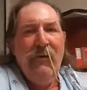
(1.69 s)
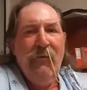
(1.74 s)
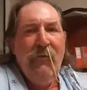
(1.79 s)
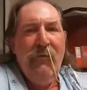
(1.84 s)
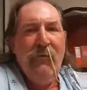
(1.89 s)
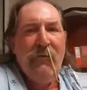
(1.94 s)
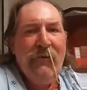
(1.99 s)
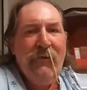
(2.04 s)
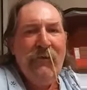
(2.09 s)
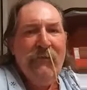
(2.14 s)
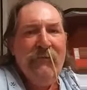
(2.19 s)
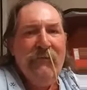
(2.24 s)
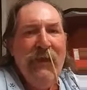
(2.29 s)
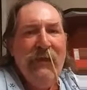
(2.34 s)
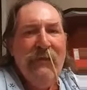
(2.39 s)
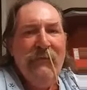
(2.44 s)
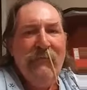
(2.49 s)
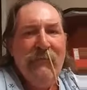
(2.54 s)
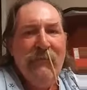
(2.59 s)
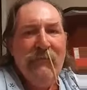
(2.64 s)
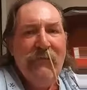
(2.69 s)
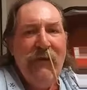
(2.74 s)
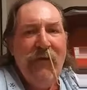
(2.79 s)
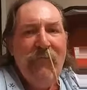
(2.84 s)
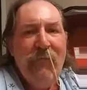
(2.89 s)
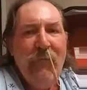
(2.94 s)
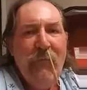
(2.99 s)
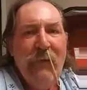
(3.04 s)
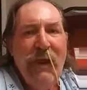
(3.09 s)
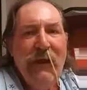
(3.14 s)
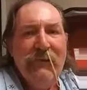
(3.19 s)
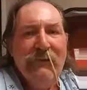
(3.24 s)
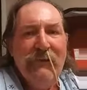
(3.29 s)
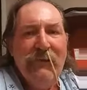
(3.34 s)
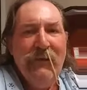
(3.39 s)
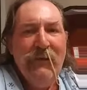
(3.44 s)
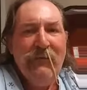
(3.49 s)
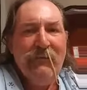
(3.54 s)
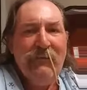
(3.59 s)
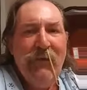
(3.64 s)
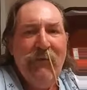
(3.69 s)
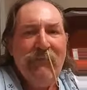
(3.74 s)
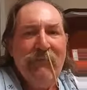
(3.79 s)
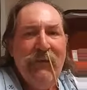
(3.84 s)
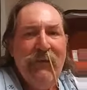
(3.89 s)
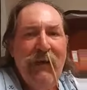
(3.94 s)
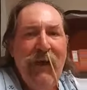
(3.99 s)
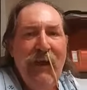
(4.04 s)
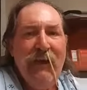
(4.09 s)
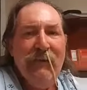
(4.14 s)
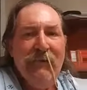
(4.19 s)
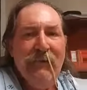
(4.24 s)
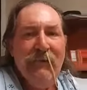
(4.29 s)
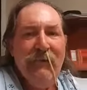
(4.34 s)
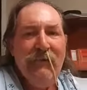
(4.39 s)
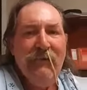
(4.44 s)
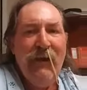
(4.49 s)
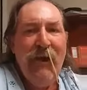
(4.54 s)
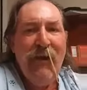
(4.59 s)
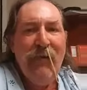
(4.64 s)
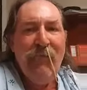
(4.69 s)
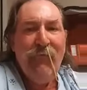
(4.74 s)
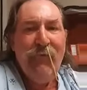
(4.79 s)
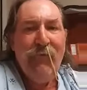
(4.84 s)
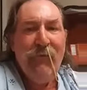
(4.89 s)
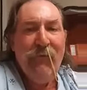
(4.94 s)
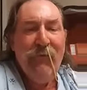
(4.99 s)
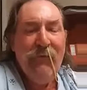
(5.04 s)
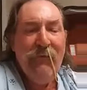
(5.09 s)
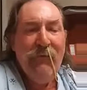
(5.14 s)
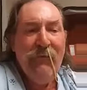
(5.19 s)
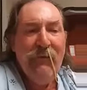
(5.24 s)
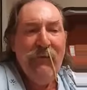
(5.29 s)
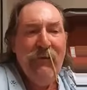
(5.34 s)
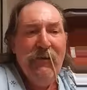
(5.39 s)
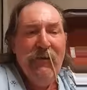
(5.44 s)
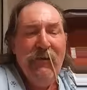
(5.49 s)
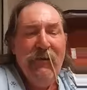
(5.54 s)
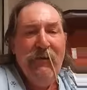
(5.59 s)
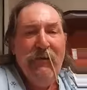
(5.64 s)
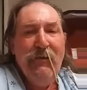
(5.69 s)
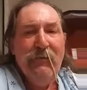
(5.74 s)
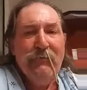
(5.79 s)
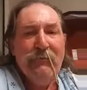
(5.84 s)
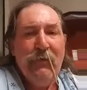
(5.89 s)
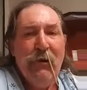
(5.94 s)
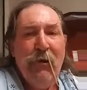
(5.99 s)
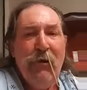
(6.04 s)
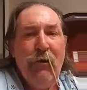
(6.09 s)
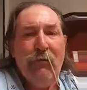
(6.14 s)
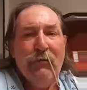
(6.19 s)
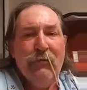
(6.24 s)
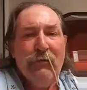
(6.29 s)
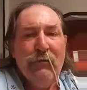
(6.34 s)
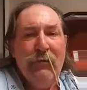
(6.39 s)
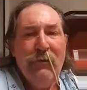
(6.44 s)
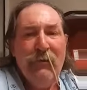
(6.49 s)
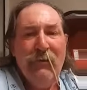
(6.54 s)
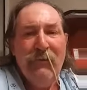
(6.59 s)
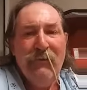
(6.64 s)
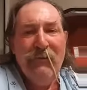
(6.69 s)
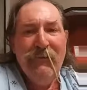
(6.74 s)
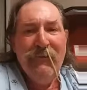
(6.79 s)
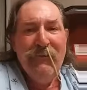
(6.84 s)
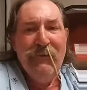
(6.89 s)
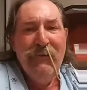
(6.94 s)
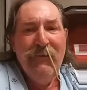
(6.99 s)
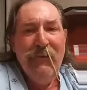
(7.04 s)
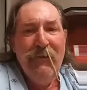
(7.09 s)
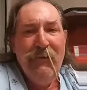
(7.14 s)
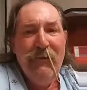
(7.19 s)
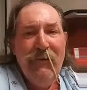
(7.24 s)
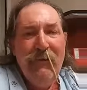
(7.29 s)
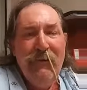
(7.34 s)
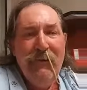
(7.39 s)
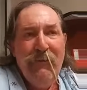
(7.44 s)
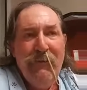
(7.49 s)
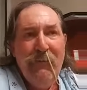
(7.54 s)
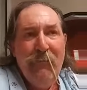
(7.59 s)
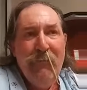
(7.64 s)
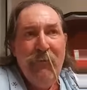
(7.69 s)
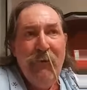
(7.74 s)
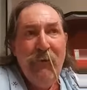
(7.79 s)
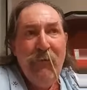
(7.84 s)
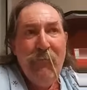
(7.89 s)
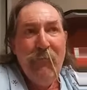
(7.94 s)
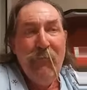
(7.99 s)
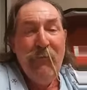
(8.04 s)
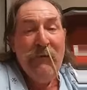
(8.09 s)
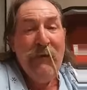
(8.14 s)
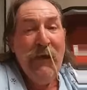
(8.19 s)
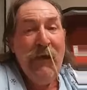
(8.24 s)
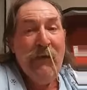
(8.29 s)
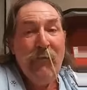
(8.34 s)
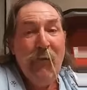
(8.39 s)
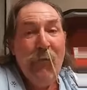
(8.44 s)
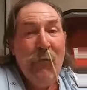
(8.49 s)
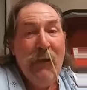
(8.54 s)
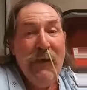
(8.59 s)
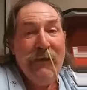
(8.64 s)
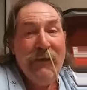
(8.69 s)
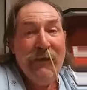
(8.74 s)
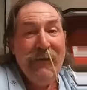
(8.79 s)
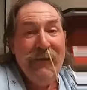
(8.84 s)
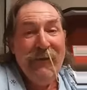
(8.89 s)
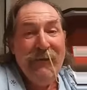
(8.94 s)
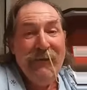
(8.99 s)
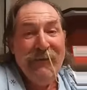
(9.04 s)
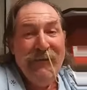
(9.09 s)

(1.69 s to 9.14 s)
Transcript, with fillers: So good and everybody. It's Sunday night. It's time for church, but we're not gonna make it.